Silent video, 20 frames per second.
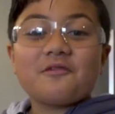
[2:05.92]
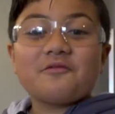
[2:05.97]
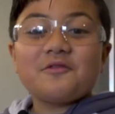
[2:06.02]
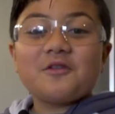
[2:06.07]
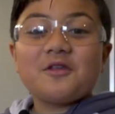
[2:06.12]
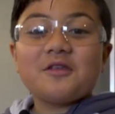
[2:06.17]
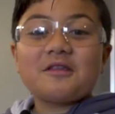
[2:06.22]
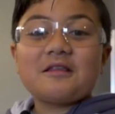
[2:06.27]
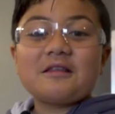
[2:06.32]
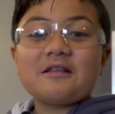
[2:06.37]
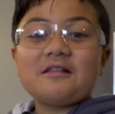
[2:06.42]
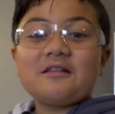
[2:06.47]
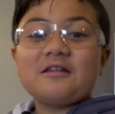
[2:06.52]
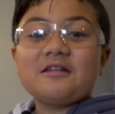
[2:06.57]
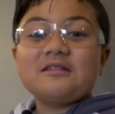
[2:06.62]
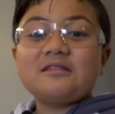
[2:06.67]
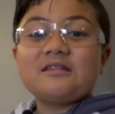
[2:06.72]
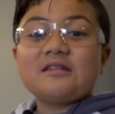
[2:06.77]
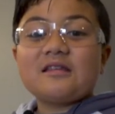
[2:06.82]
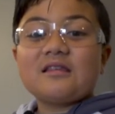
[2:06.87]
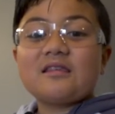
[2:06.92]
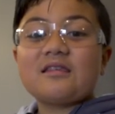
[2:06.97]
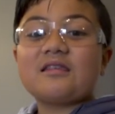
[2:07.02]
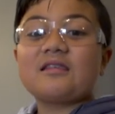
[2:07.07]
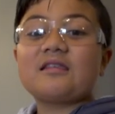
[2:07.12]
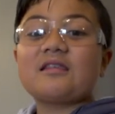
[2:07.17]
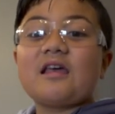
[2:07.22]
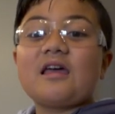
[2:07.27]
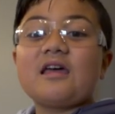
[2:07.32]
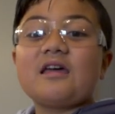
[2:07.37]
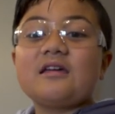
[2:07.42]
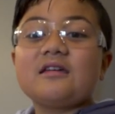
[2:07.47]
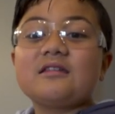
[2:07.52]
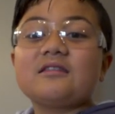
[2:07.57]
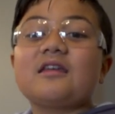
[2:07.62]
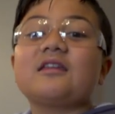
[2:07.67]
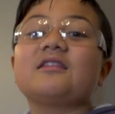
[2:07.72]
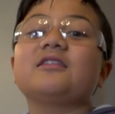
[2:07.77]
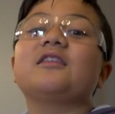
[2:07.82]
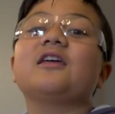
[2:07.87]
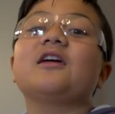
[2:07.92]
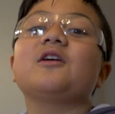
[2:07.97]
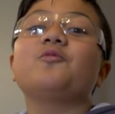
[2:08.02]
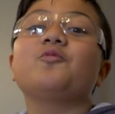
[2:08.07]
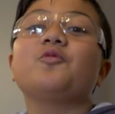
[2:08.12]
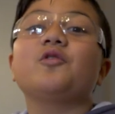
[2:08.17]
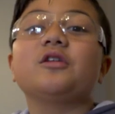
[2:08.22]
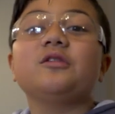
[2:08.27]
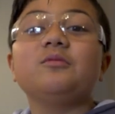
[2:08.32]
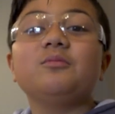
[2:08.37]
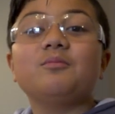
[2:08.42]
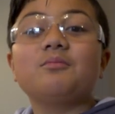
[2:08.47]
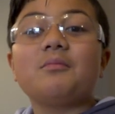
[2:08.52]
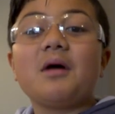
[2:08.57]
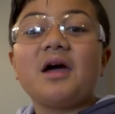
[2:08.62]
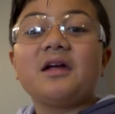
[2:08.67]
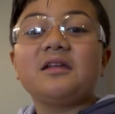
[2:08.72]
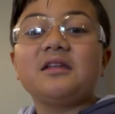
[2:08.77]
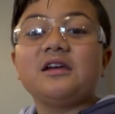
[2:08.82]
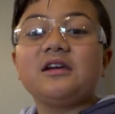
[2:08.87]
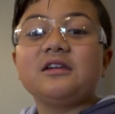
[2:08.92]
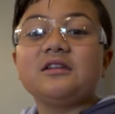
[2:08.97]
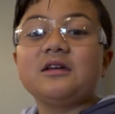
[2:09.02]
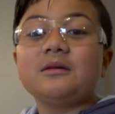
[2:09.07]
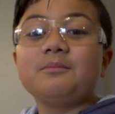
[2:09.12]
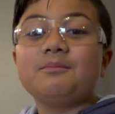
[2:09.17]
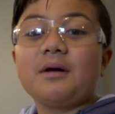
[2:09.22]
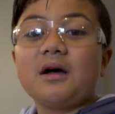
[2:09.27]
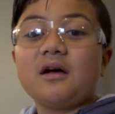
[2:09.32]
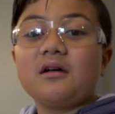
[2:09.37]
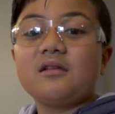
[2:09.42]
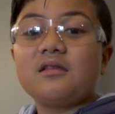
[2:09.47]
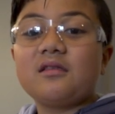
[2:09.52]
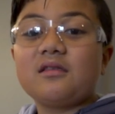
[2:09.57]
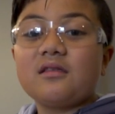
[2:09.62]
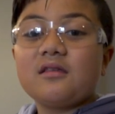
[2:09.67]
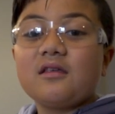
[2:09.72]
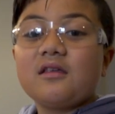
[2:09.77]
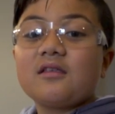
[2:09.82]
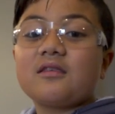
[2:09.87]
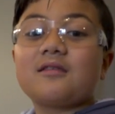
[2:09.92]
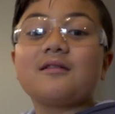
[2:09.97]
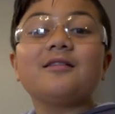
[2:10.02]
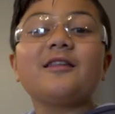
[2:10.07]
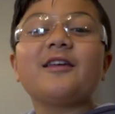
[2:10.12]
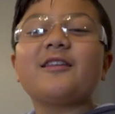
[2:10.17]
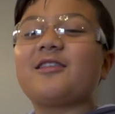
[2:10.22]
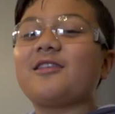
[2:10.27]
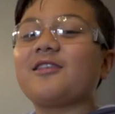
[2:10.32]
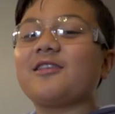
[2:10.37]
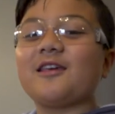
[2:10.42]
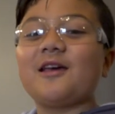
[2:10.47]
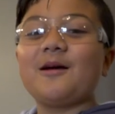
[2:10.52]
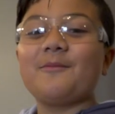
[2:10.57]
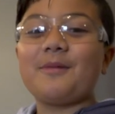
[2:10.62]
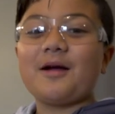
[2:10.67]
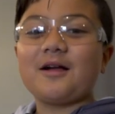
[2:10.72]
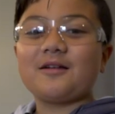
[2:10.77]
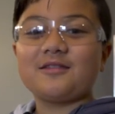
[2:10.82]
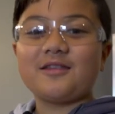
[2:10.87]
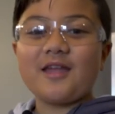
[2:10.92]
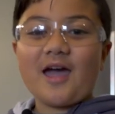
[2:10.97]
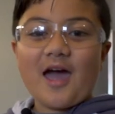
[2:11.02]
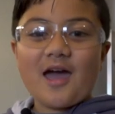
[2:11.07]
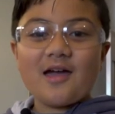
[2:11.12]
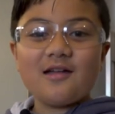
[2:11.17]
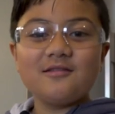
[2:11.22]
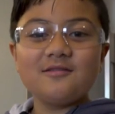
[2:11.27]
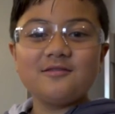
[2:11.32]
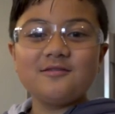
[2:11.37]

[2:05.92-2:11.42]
of New Zealanders say that they wouldn't mind eating bugs. So let's see about that.